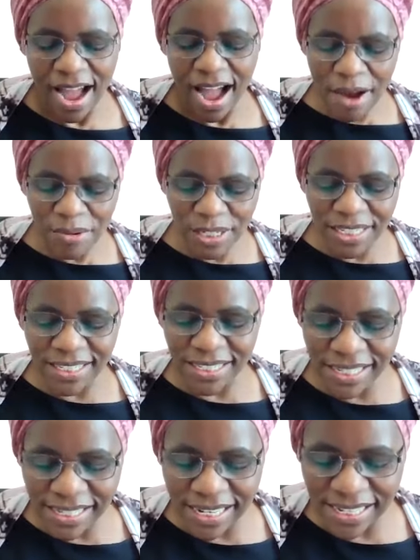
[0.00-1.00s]
How did
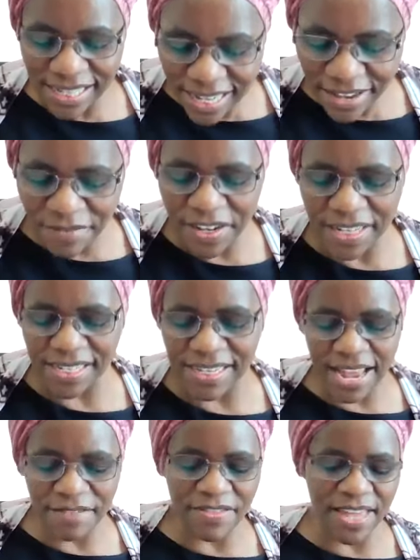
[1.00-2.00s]
Jesus live his
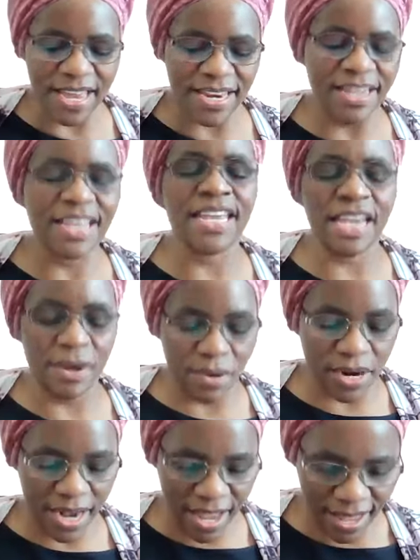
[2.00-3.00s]
life then here
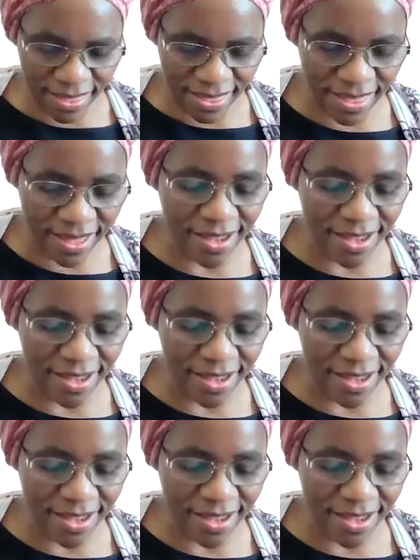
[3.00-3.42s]
on earth?